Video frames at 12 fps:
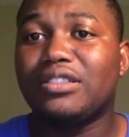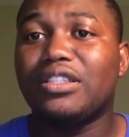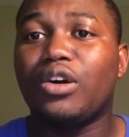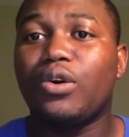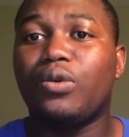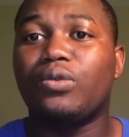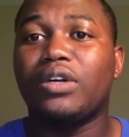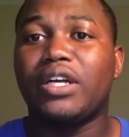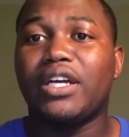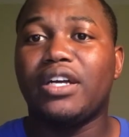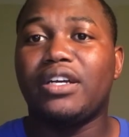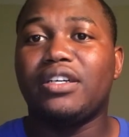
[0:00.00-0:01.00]
So
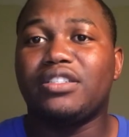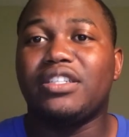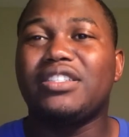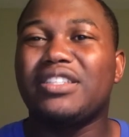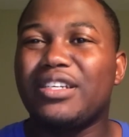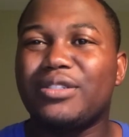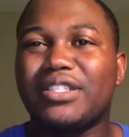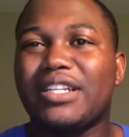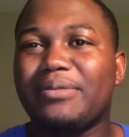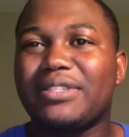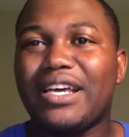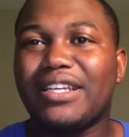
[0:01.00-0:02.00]
just little
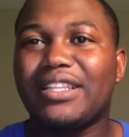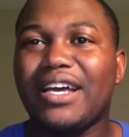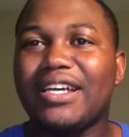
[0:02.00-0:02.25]
steps like